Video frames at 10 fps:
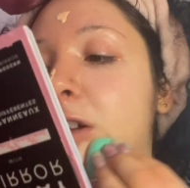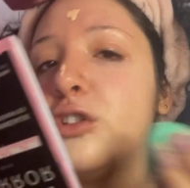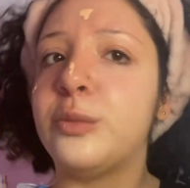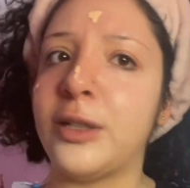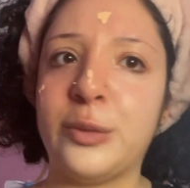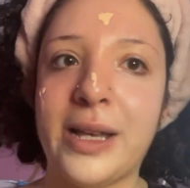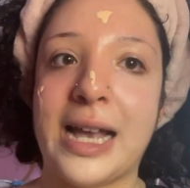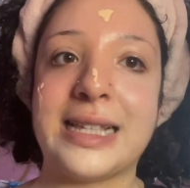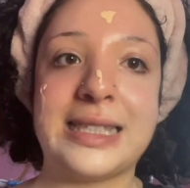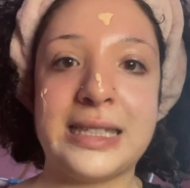also, by the way,
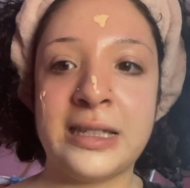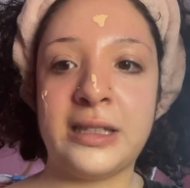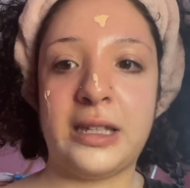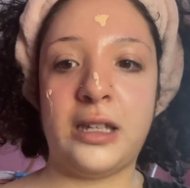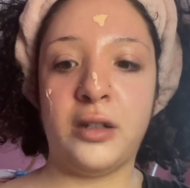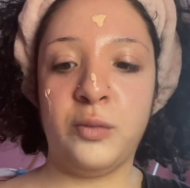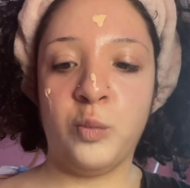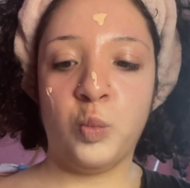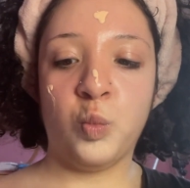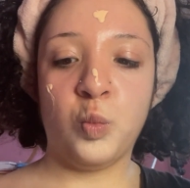guys, this is the
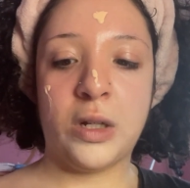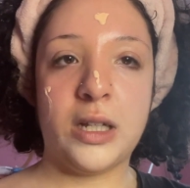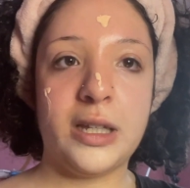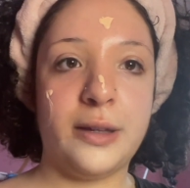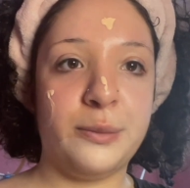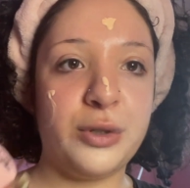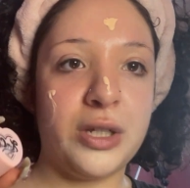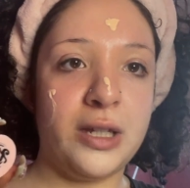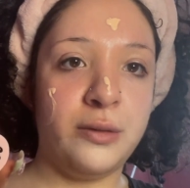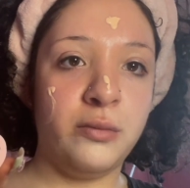
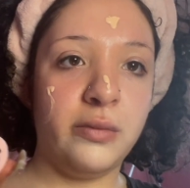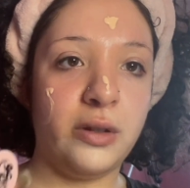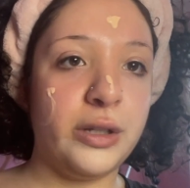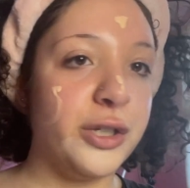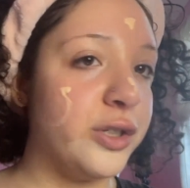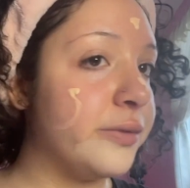kimchi foundation.